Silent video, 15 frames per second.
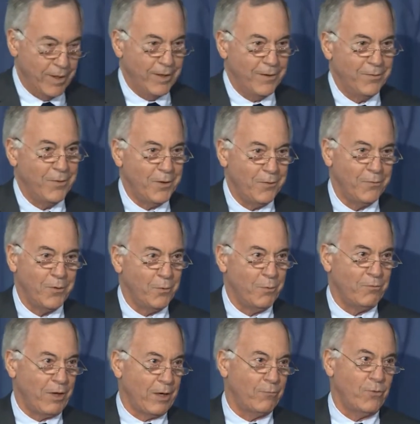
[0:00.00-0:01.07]
that there
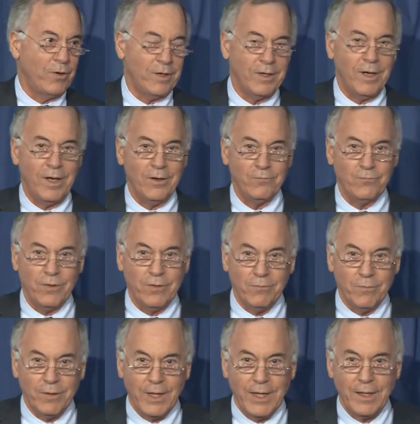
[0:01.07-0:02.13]
was ever a conference
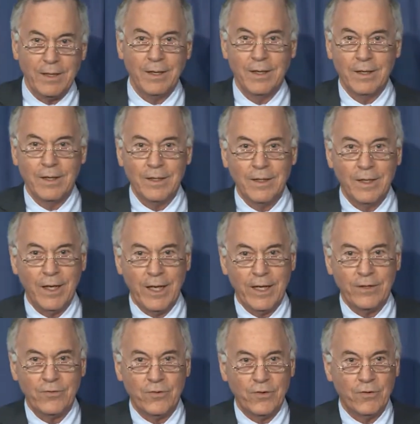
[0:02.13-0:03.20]
with that
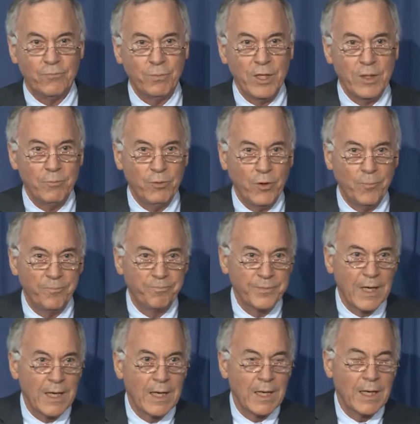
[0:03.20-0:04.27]
collection of people.
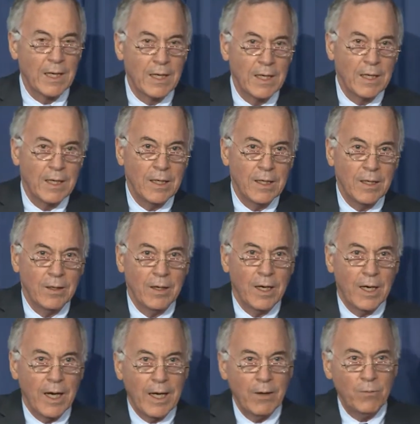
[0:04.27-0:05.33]
Uh,
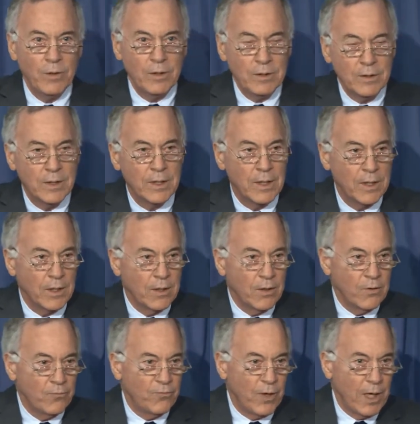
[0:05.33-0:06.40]
I will
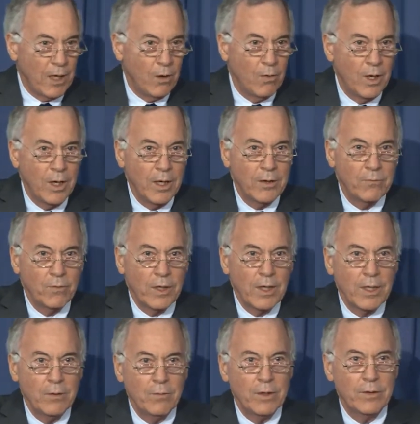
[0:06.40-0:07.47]
follow on
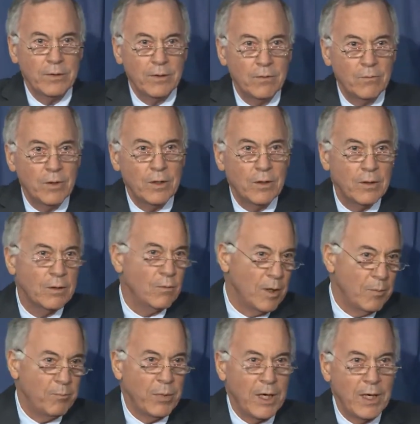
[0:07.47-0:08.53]
really with what,
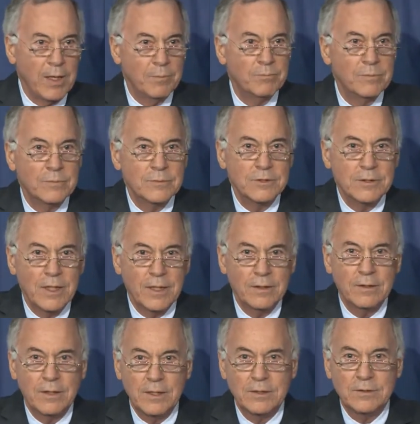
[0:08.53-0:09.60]
what Bob said
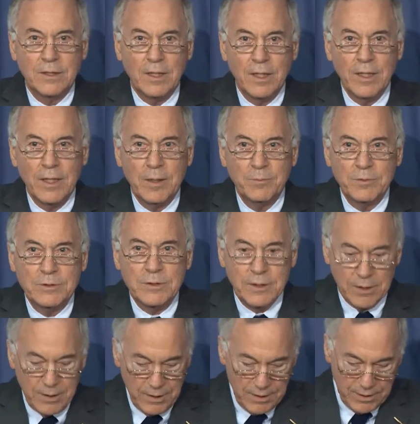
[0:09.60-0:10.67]
in these clips.
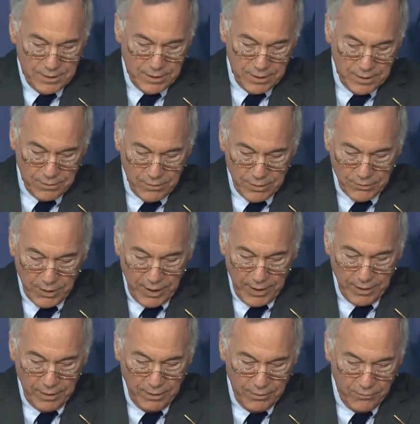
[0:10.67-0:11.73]
Uh, the, the
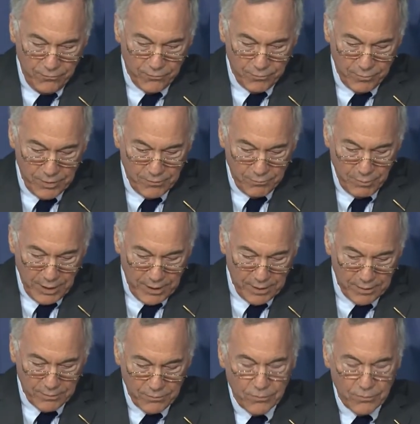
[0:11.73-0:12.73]
title of, of my